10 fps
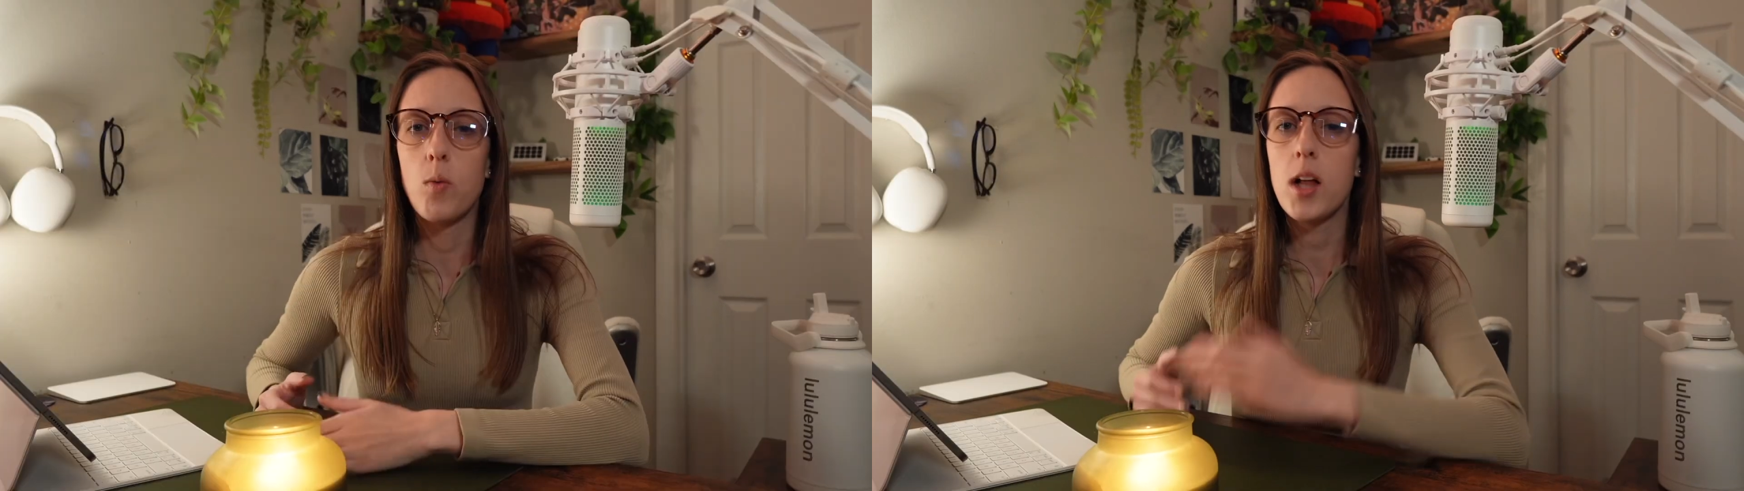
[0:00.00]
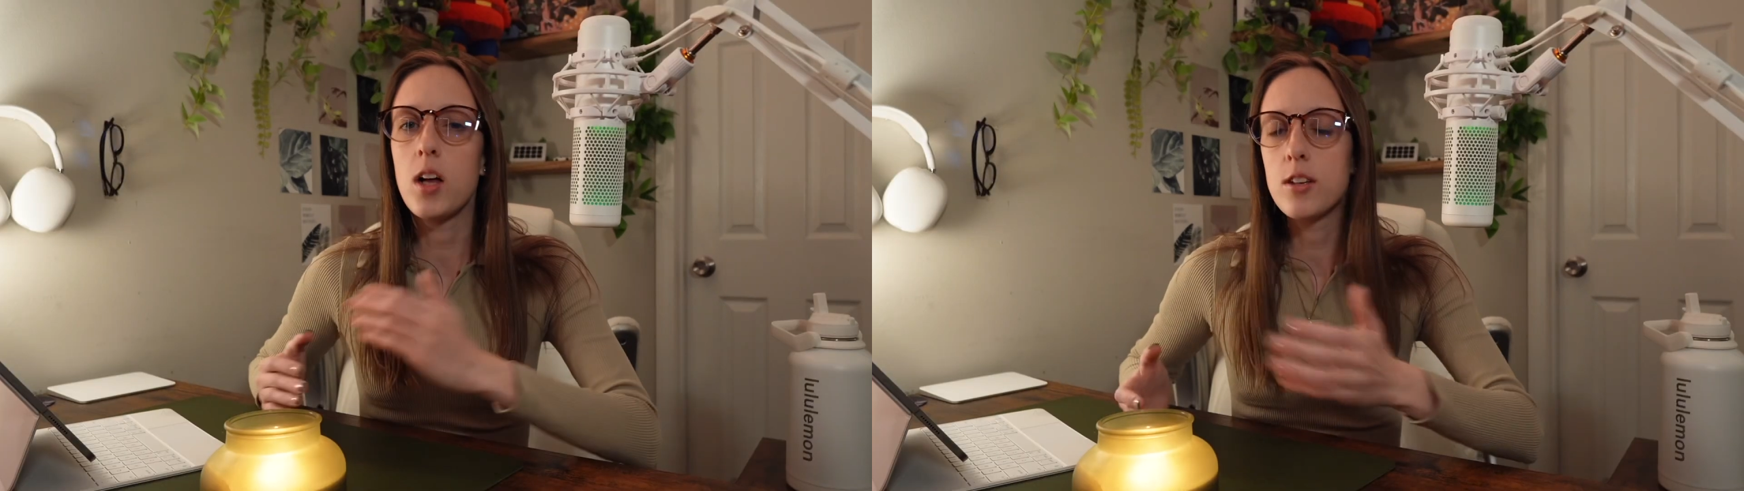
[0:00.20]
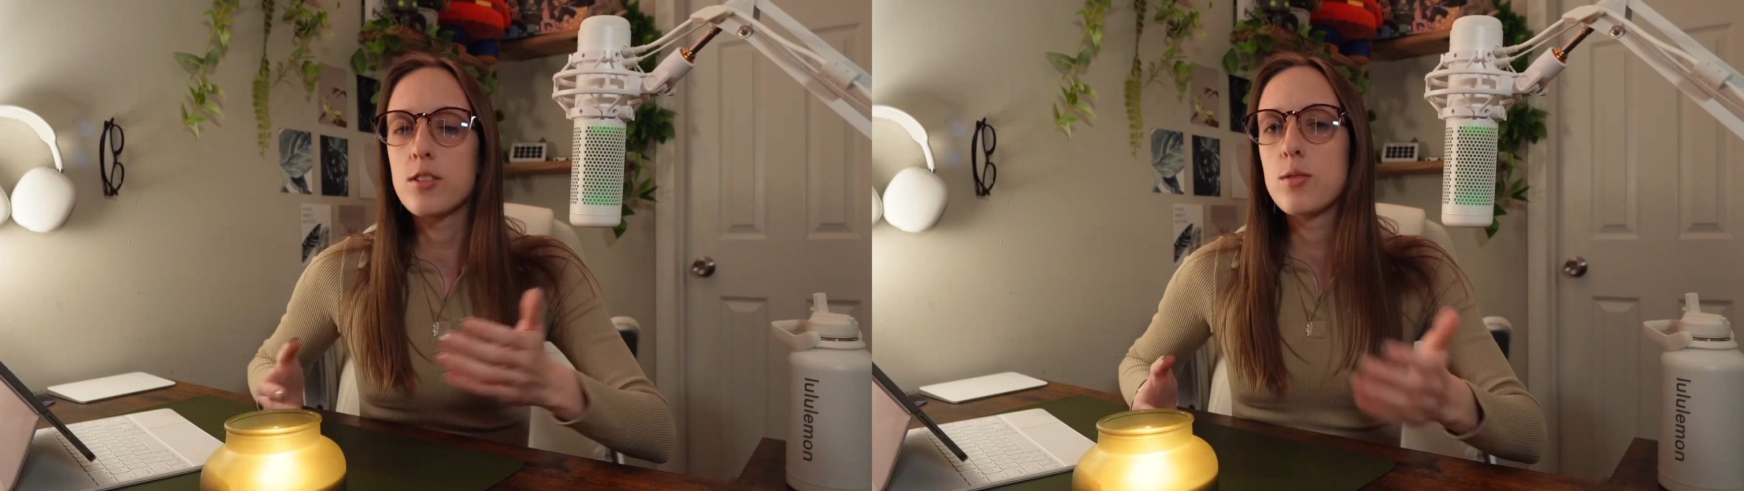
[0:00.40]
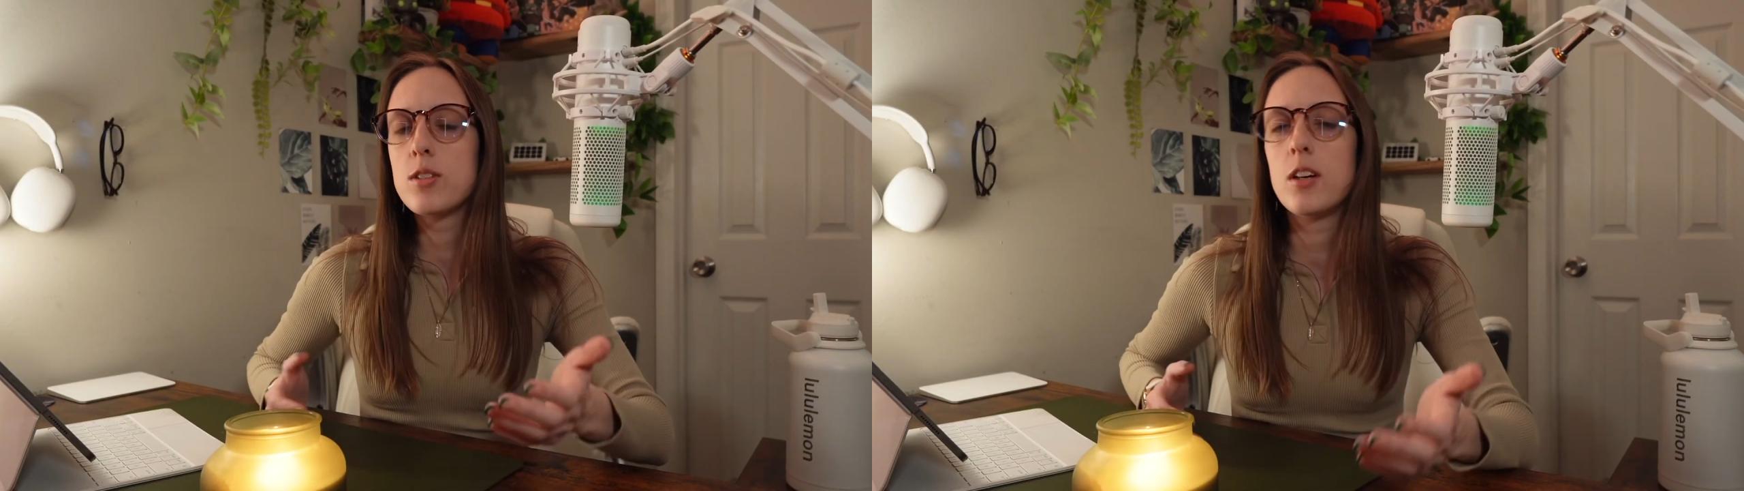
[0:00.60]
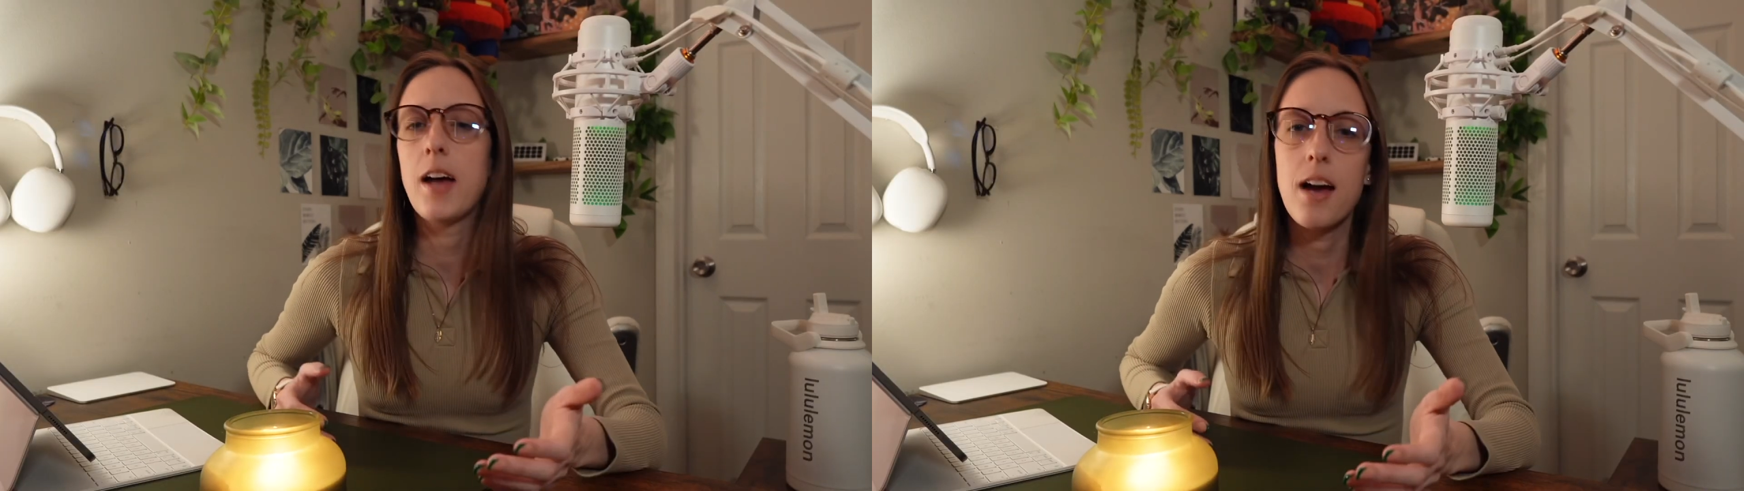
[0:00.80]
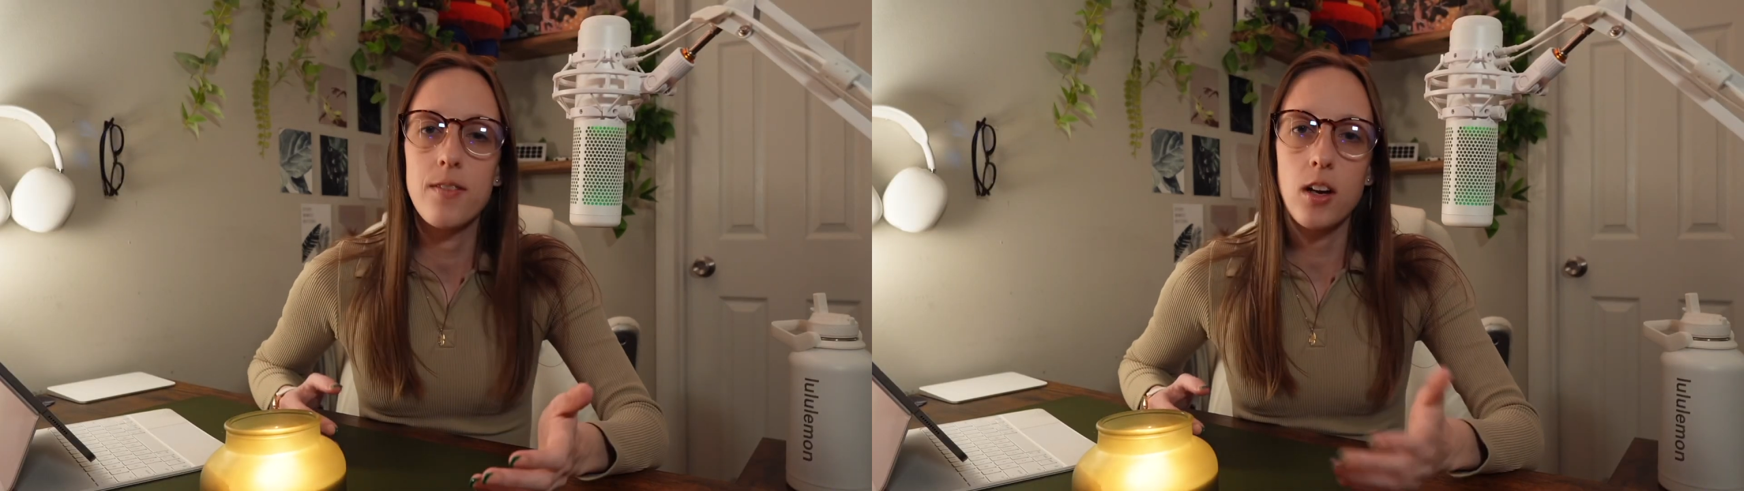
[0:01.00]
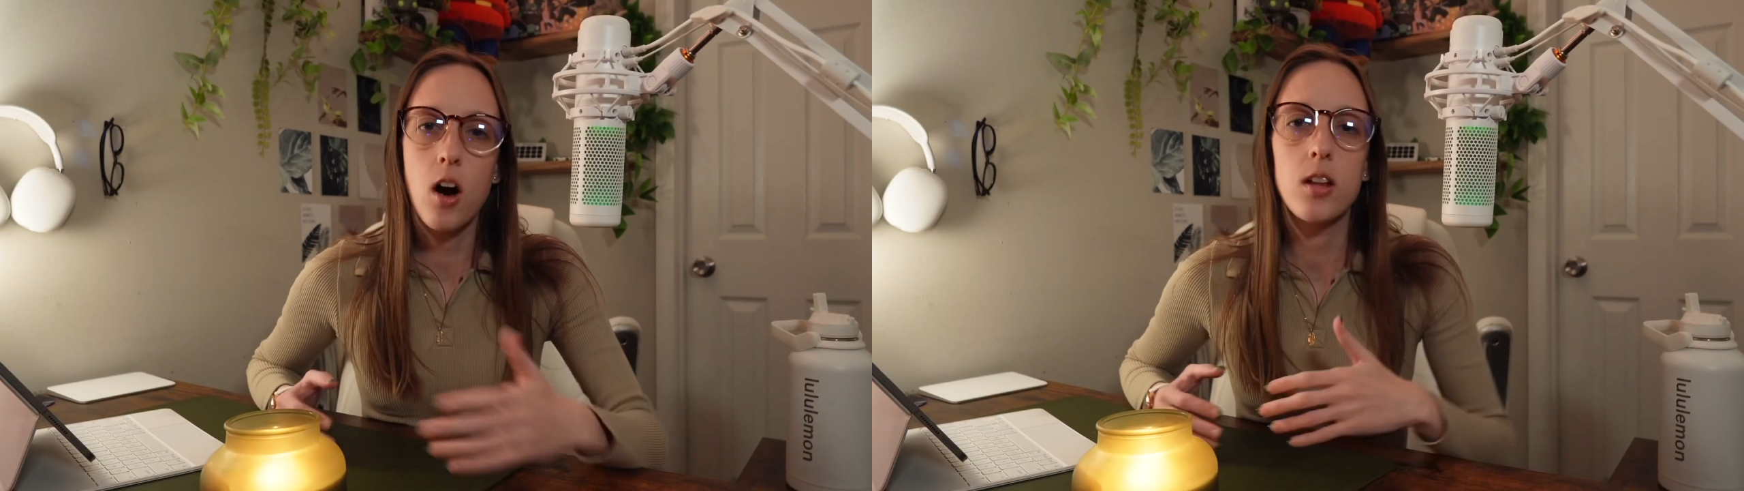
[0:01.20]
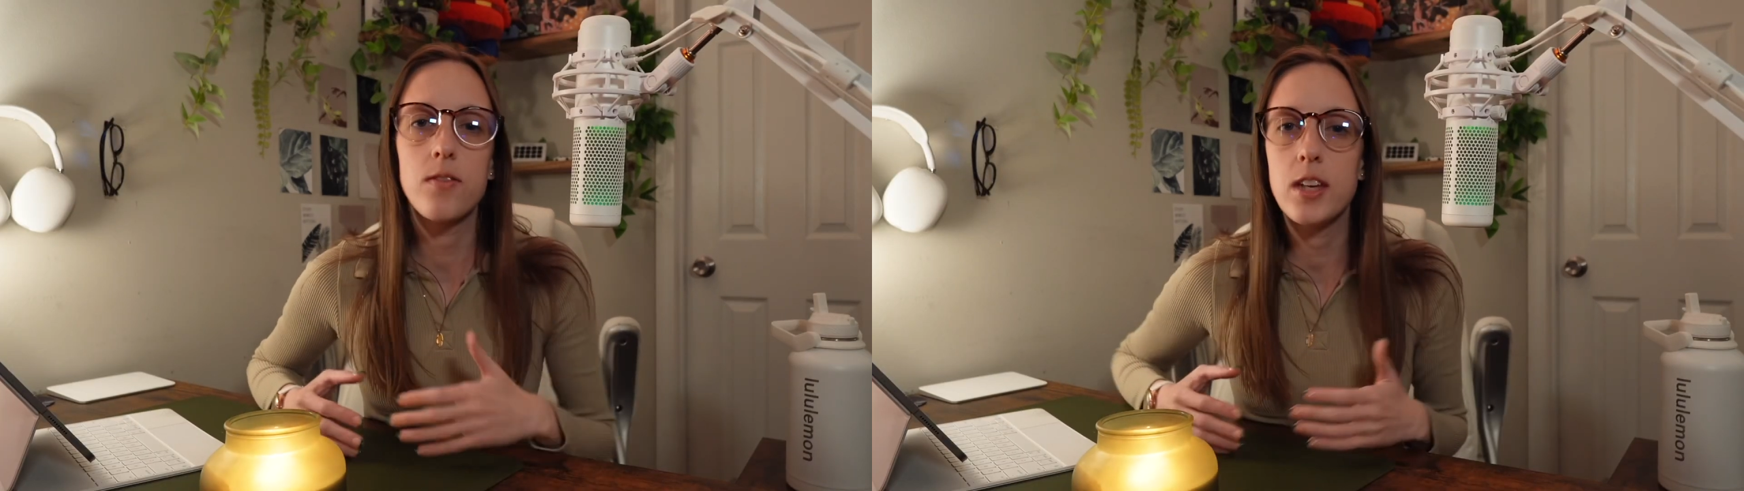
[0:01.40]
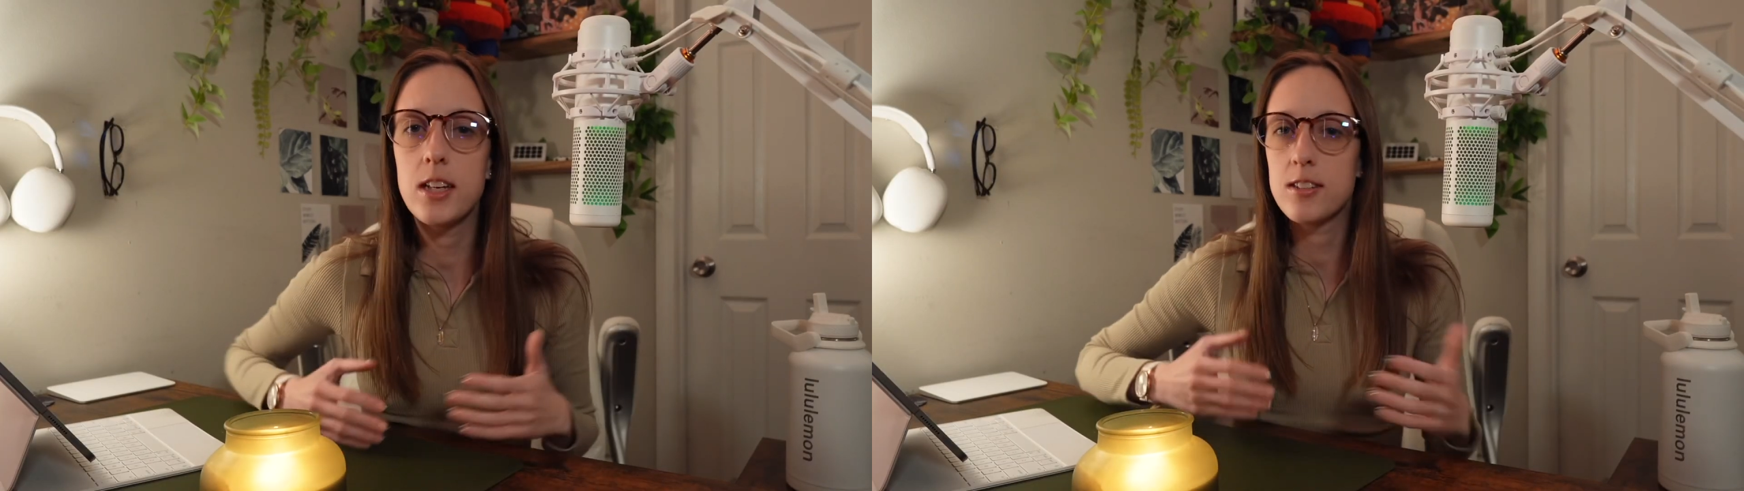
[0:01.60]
while also still having all of the